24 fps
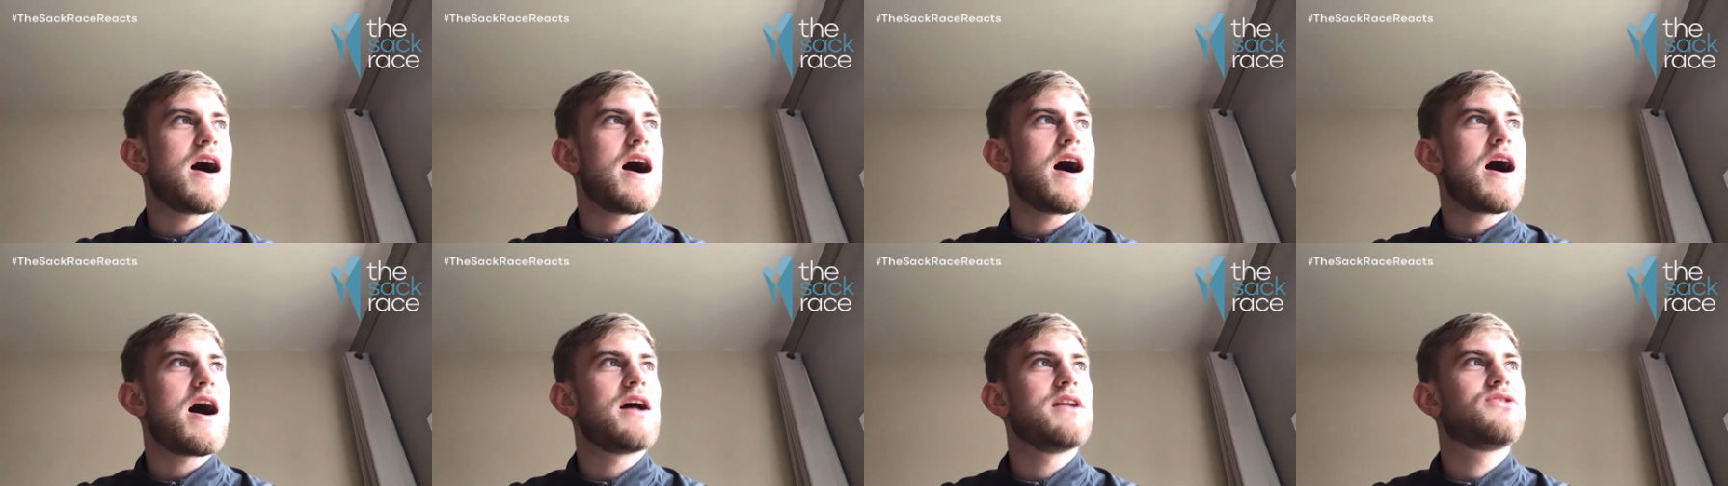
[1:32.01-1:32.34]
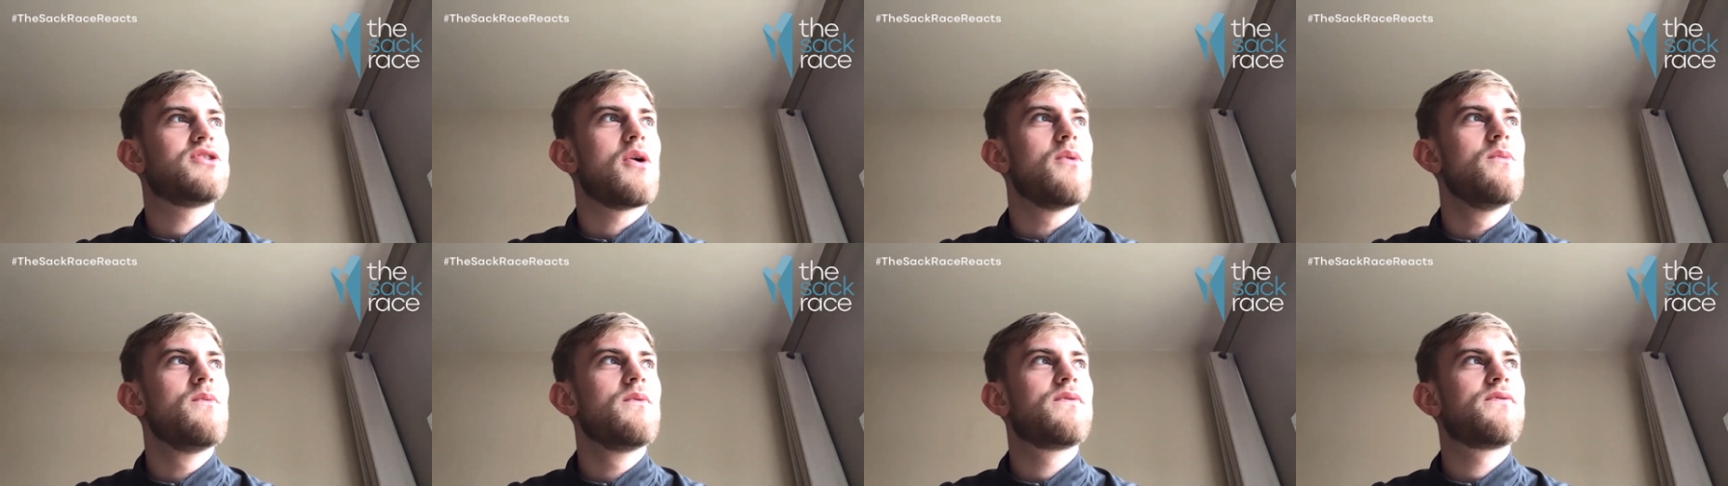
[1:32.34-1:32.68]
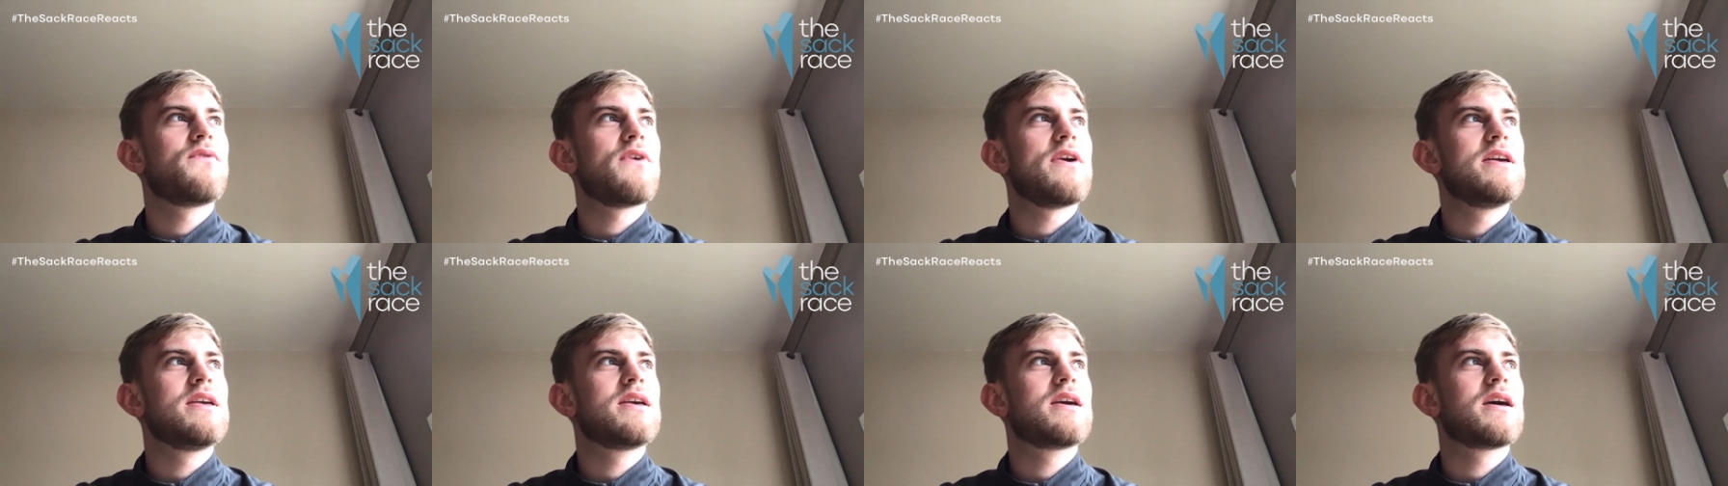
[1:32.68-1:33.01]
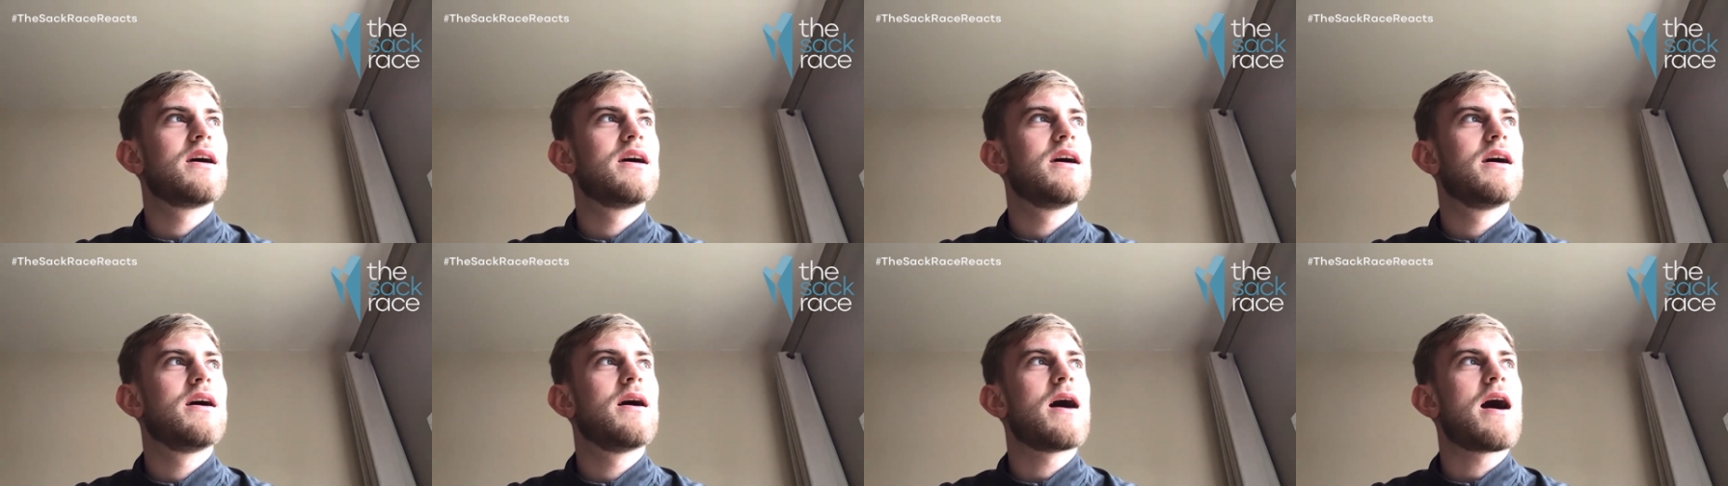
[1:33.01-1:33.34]
I think
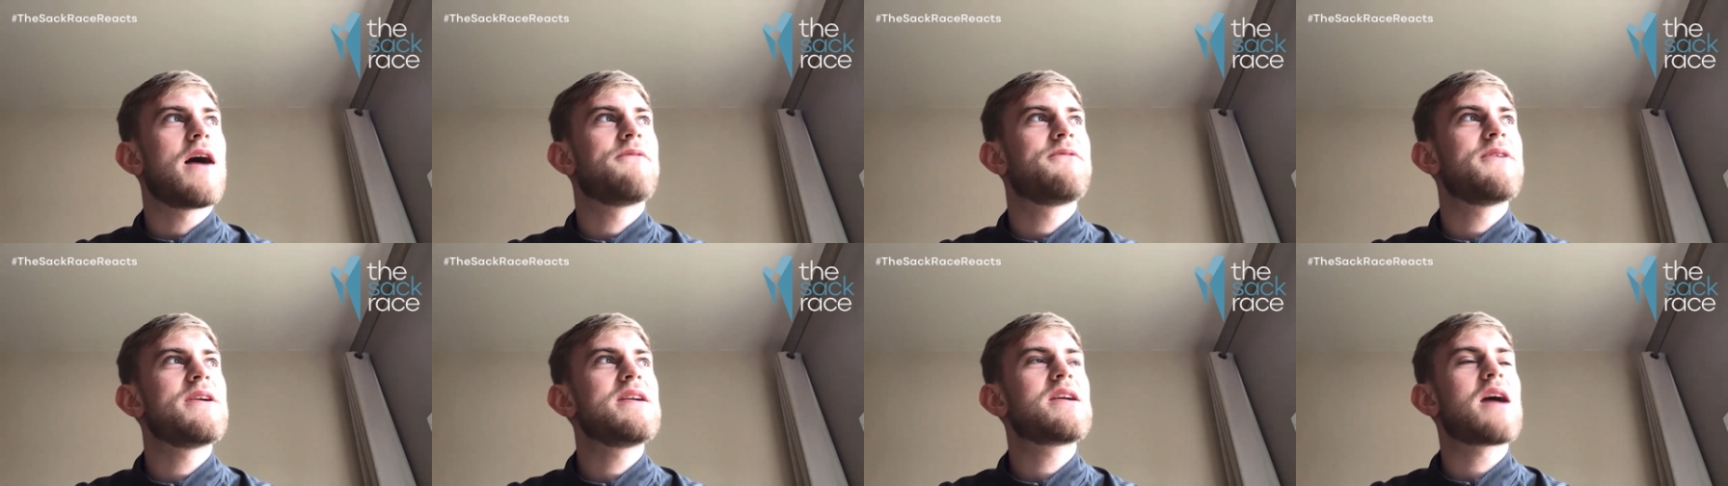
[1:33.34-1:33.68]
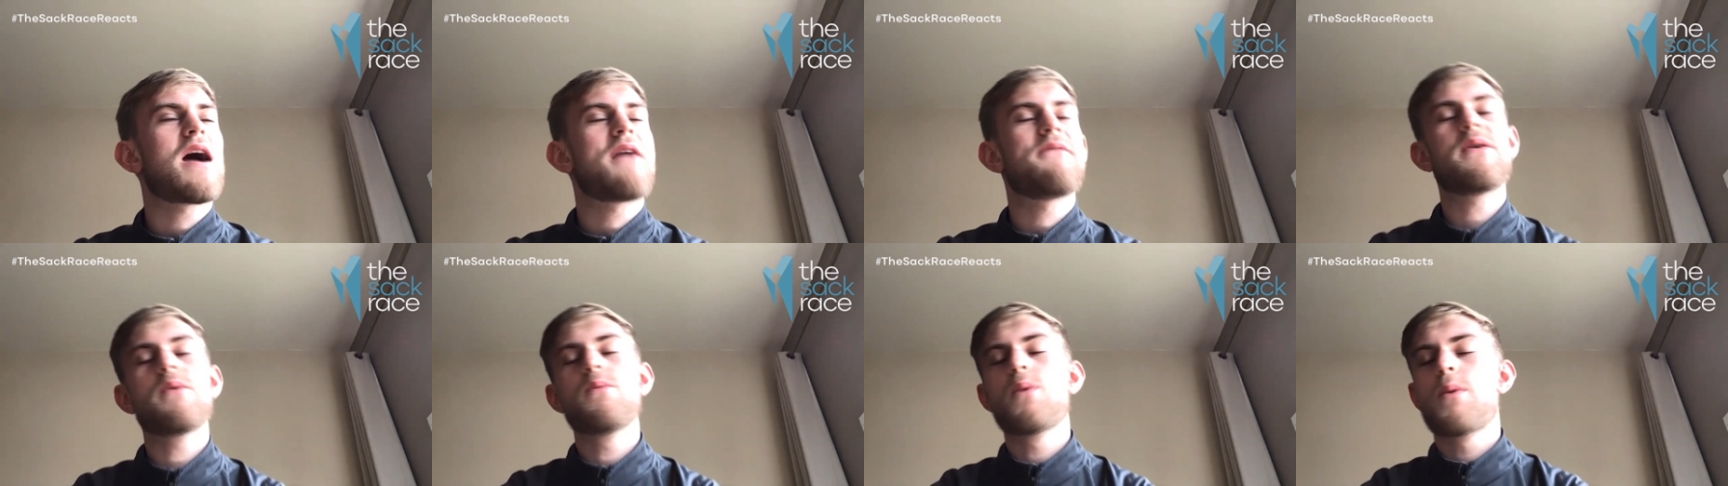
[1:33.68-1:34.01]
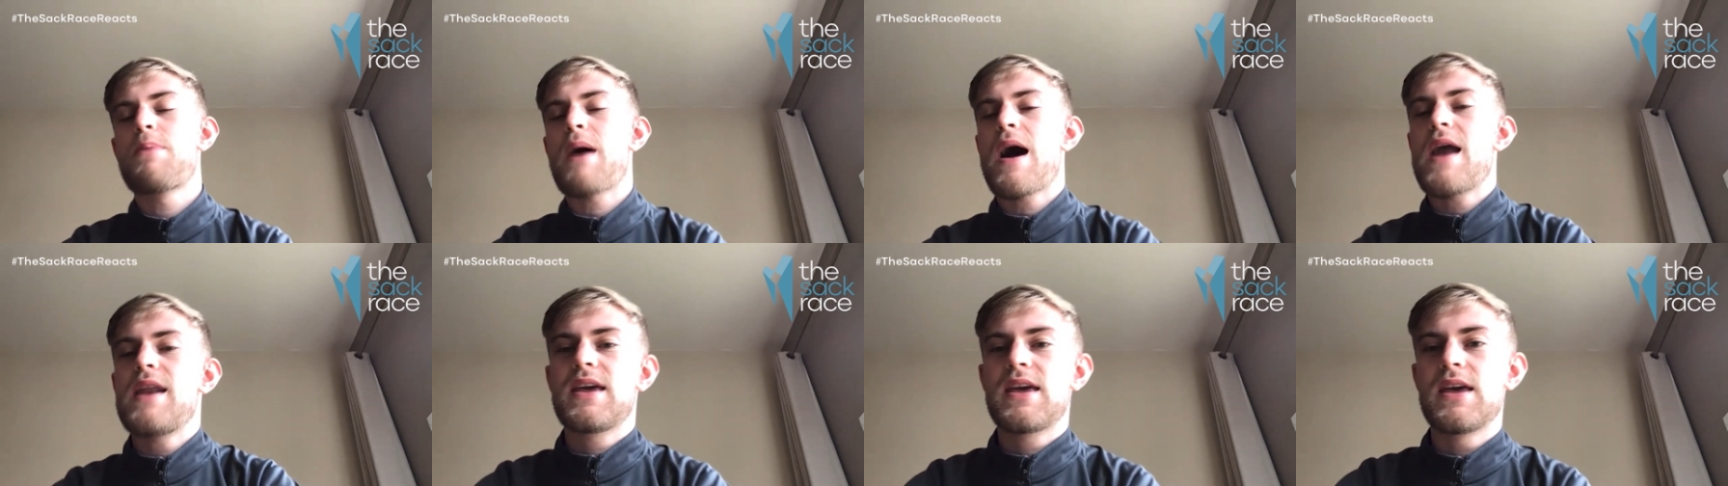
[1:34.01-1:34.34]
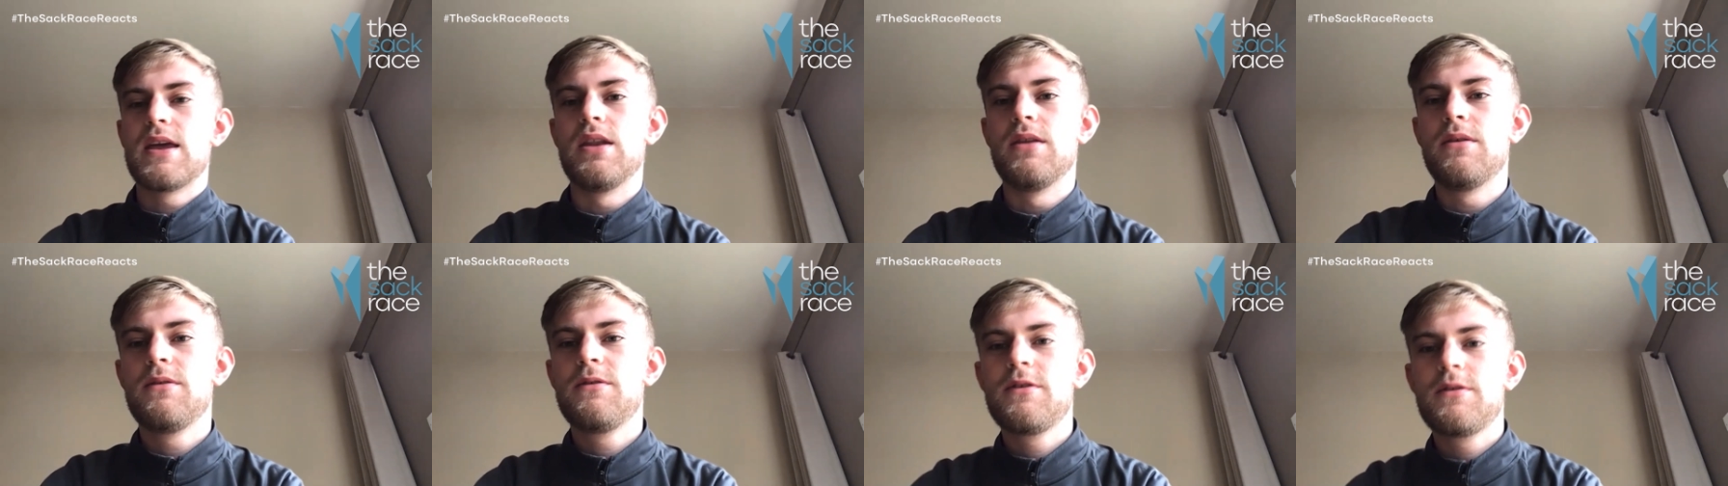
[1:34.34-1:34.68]
we're
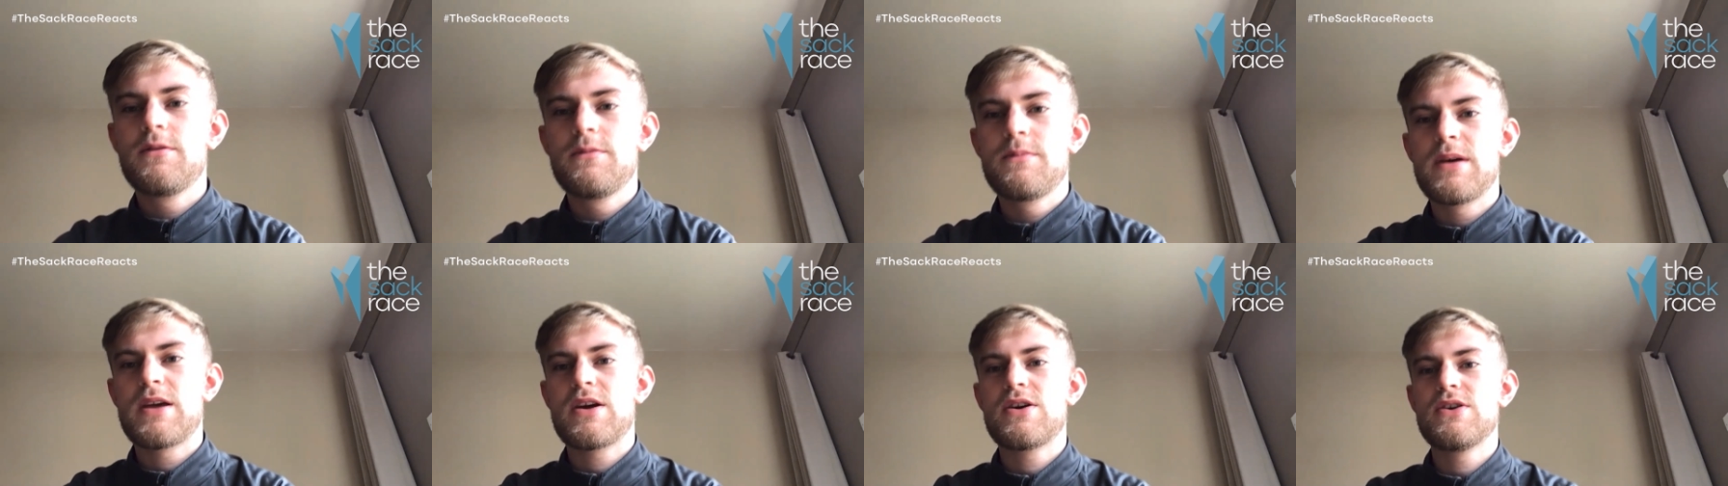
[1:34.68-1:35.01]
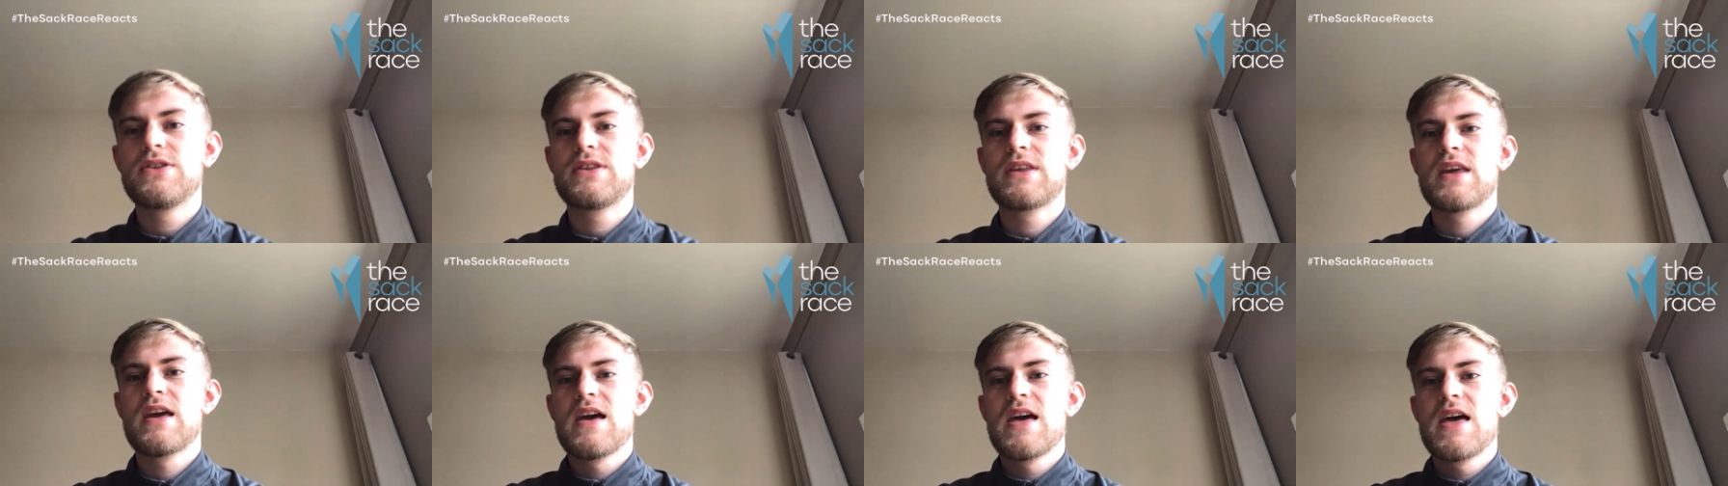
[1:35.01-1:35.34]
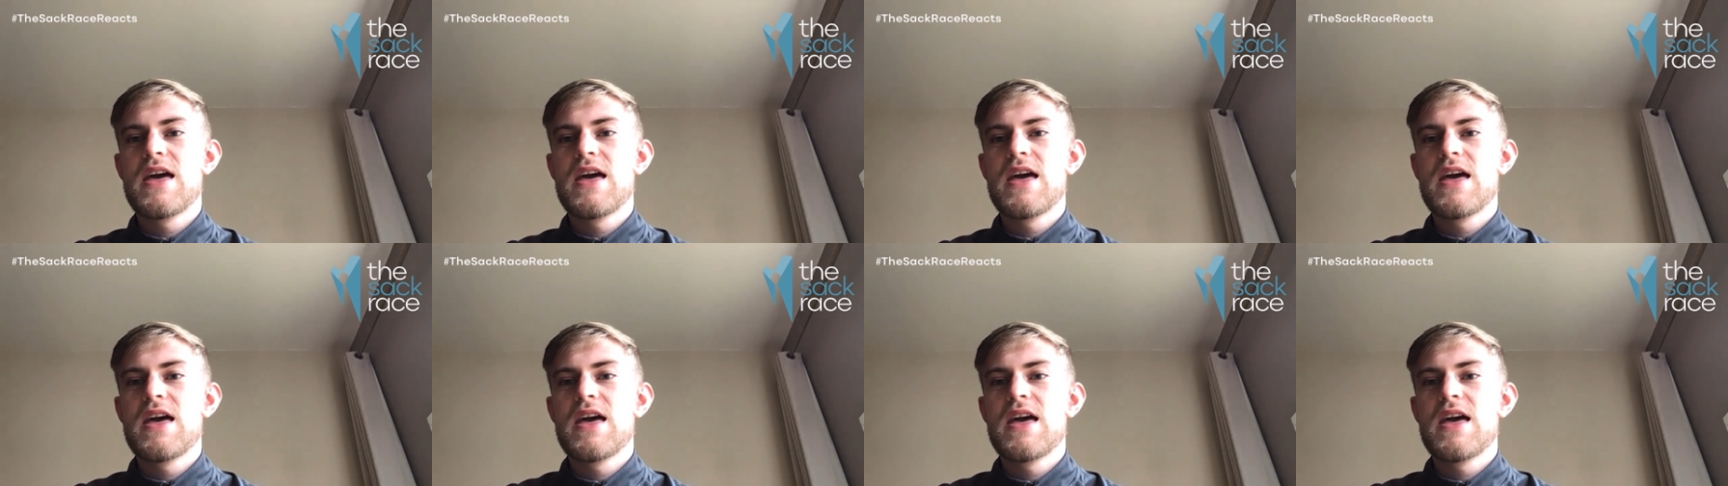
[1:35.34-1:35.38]
panicking because